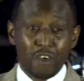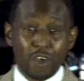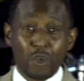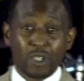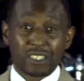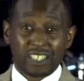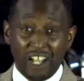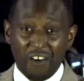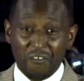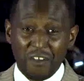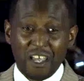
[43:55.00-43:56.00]
you
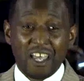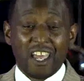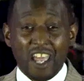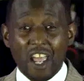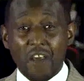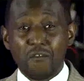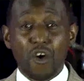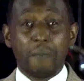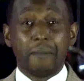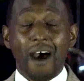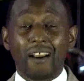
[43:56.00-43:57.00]
yourself. If
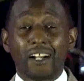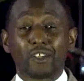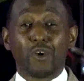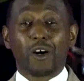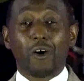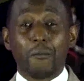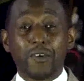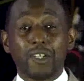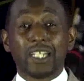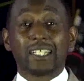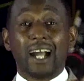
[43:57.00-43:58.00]
you're married to a
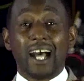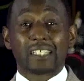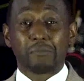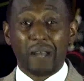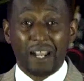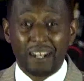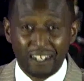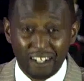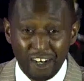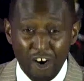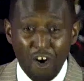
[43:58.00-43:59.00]
community husband
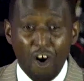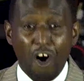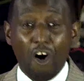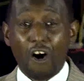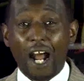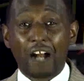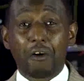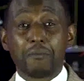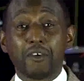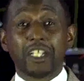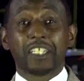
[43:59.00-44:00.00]
or a
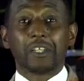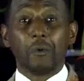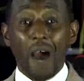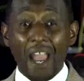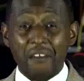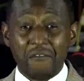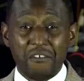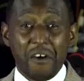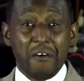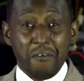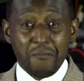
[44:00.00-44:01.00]
community wife,
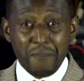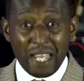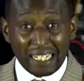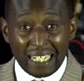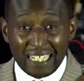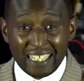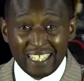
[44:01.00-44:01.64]
make a